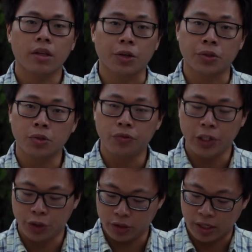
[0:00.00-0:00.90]
There's also
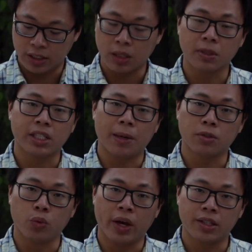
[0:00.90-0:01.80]
features like double tap
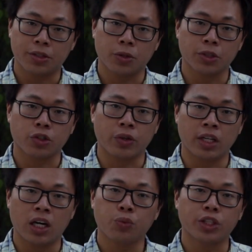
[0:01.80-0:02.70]
to wait to turn the
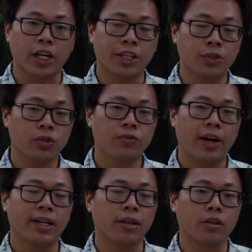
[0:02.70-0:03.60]
screen on, which I do
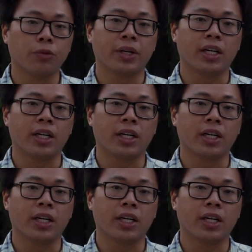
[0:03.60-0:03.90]
find a little